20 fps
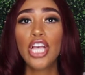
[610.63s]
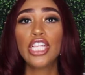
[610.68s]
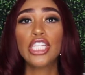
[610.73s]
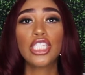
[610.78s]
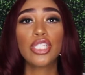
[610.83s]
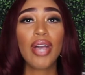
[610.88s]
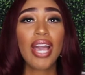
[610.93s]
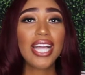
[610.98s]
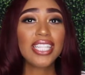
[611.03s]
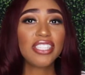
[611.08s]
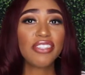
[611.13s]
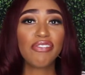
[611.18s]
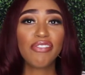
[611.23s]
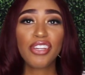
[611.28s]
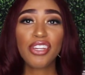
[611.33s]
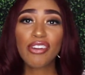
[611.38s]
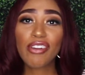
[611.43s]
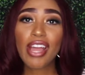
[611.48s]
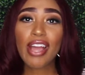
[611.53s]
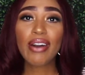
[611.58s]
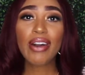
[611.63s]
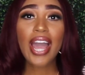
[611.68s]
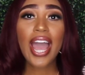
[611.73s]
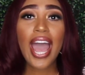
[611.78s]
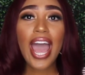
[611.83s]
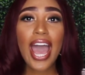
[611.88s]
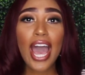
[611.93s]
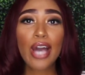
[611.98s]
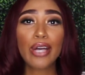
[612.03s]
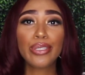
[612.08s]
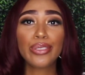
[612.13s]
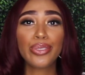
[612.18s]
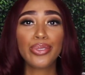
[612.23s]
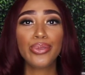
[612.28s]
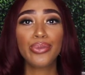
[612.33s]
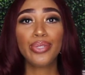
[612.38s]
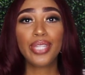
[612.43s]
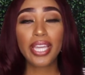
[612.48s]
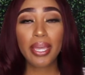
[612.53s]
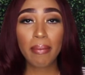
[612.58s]
So I had to figure out how
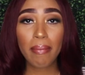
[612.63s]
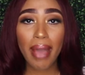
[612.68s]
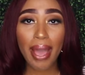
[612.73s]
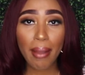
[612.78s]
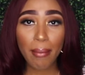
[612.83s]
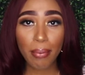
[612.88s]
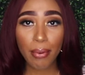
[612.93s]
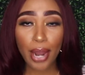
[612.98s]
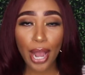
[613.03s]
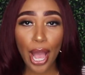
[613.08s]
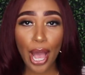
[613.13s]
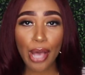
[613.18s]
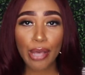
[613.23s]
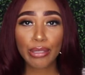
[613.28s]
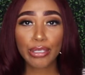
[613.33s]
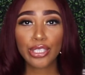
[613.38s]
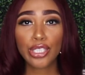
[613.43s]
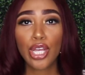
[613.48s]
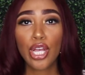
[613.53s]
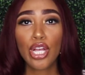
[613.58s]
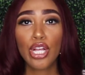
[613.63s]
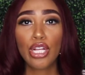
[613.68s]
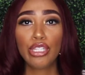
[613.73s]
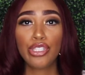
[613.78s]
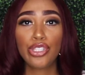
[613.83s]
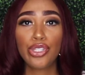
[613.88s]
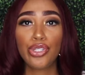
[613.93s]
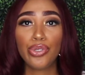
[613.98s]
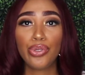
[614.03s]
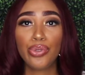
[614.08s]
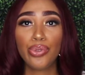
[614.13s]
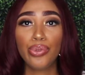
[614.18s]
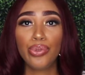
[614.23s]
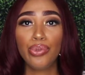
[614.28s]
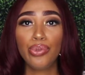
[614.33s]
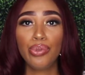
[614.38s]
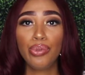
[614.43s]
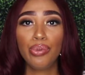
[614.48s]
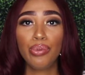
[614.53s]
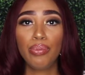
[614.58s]
to get my brows
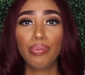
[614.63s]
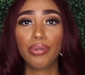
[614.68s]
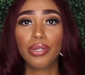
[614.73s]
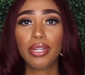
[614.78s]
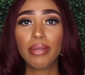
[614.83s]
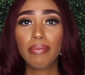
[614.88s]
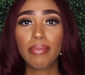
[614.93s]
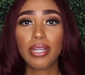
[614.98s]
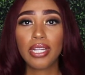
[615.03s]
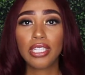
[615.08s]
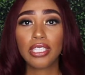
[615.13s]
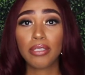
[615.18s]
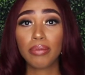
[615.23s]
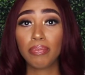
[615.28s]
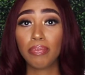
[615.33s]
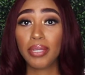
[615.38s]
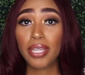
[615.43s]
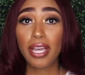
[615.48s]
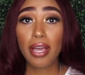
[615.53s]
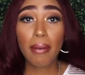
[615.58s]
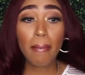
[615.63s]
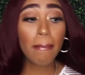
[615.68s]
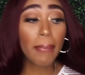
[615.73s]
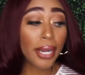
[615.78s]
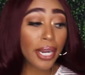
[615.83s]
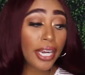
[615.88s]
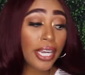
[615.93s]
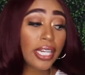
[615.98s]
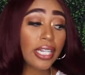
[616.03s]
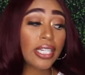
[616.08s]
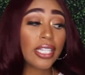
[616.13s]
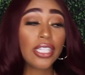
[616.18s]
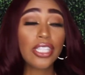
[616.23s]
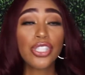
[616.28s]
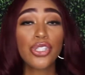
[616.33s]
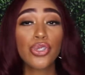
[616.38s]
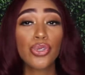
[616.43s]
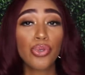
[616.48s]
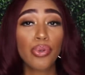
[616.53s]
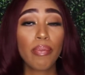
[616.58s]
to pretty much become burgundy
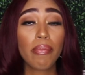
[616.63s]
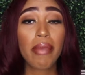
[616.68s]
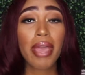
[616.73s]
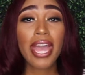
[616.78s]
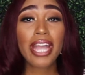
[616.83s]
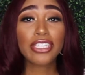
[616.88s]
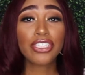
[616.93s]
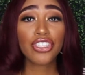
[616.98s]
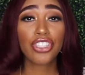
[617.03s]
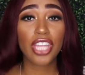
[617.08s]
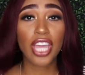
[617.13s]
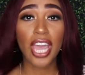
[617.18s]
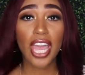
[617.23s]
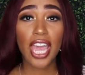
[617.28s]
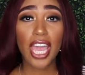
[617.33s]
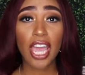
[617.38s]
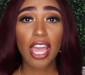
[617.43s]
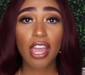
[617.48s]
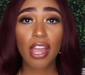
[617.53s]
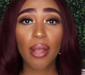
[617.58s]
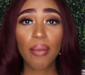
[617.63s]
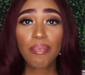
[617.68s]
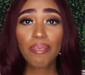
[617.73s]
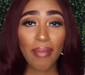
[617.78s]
to match the hair.